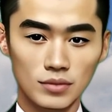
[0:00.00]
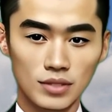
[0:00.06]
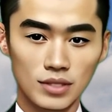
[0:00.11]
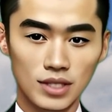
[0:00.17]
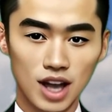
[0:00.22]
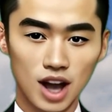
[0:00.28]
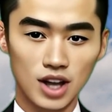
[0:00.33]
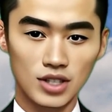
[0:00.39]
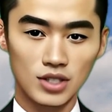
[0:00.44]

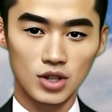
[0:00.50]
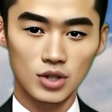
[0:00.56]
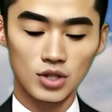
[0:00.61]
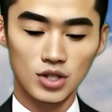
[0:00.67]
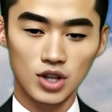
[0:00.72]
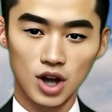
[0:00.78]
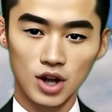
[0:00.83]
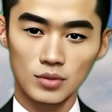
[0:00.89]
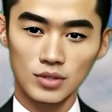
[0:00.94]
They also
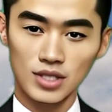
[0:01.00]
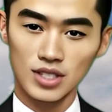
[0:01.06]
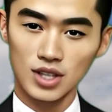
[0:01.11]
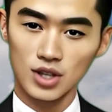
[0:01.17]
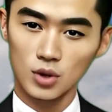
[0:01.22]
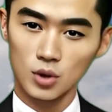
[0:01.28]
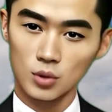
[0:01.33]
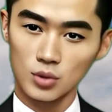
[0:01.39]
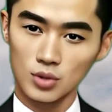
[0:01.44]
serve as a
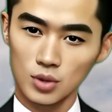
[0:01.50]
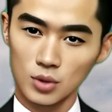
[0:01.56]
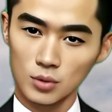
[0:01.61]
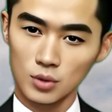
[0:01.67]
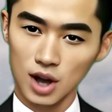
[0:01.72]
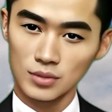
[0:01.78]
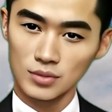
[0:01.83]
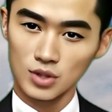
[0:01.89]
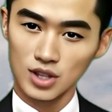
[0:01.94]
crucial
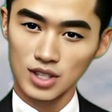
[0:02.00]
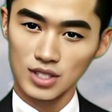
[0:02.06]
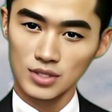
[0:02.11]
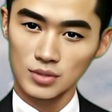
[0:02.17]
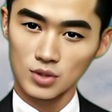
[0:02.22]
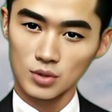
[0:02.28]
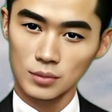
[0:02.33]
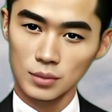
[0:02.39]
reference for